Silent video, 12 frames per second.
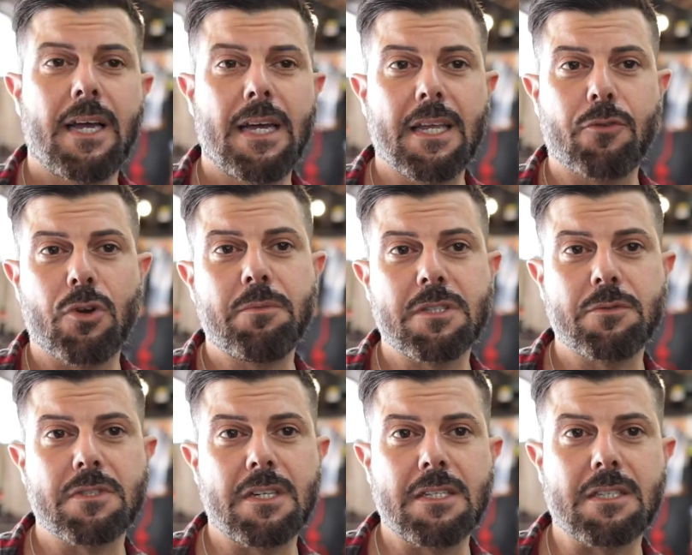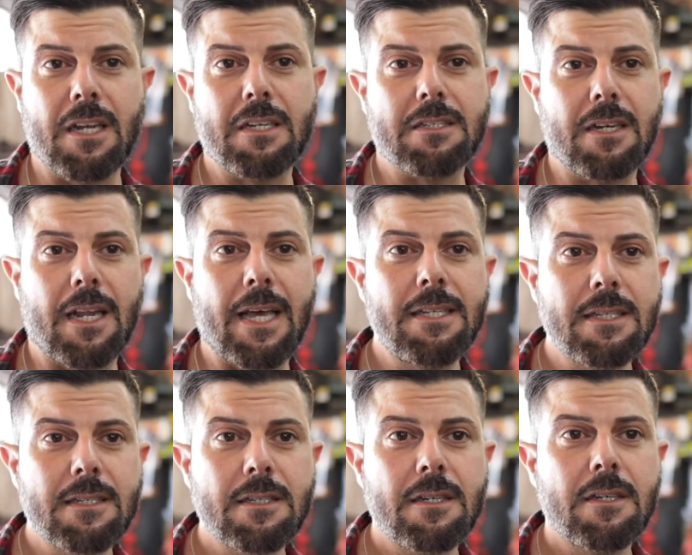Eddie Grimstead was an East London lad
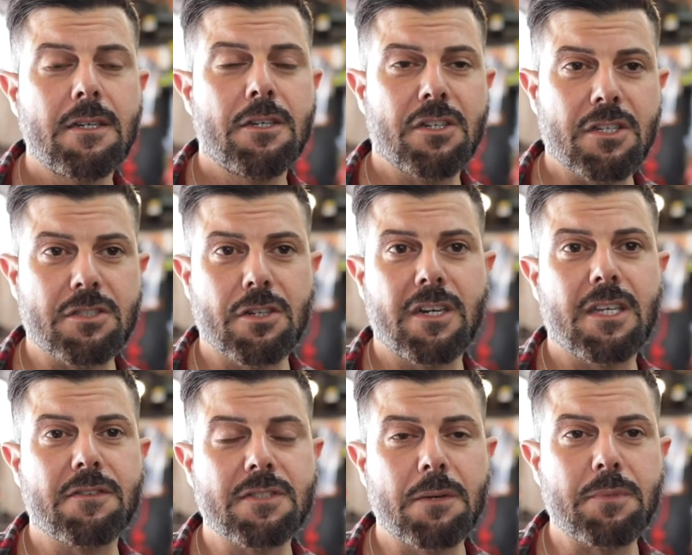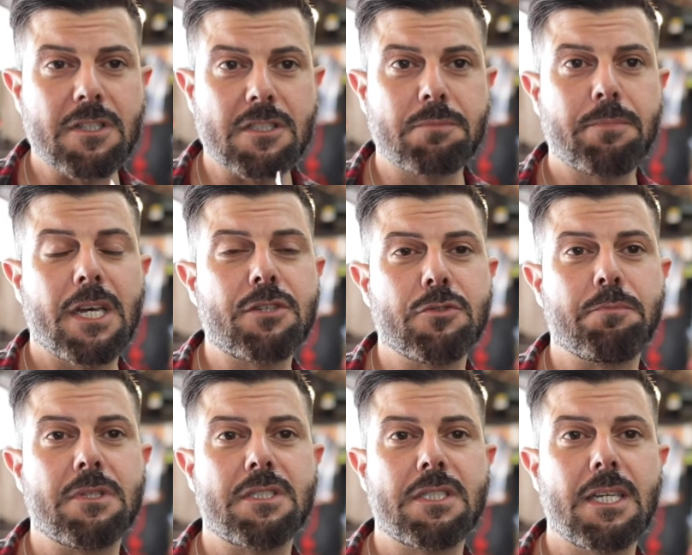who decided to give something special,
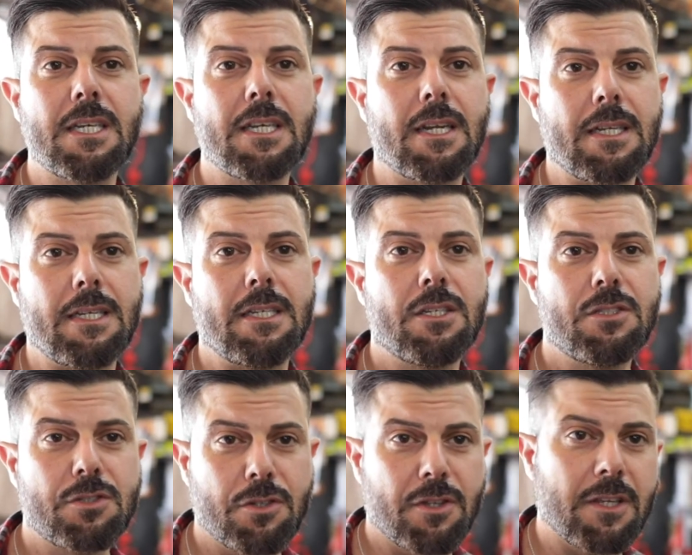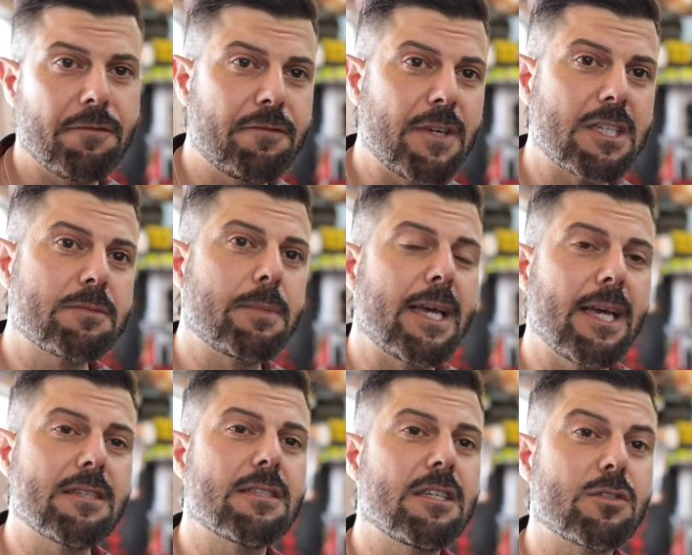particularly to the Vespa
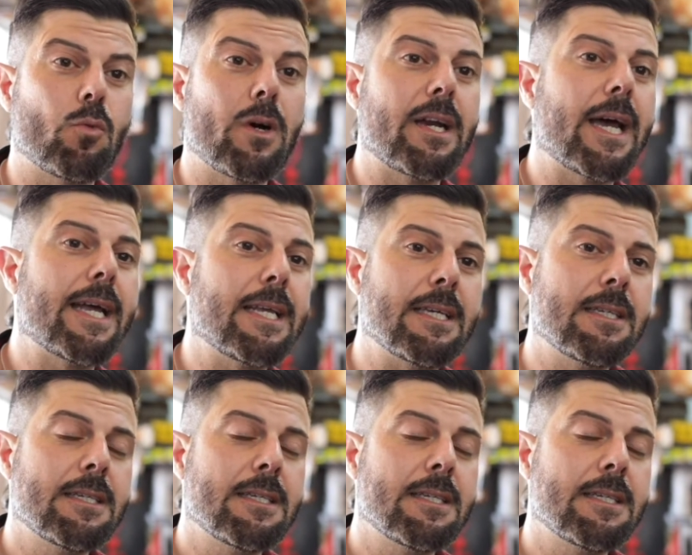SS180.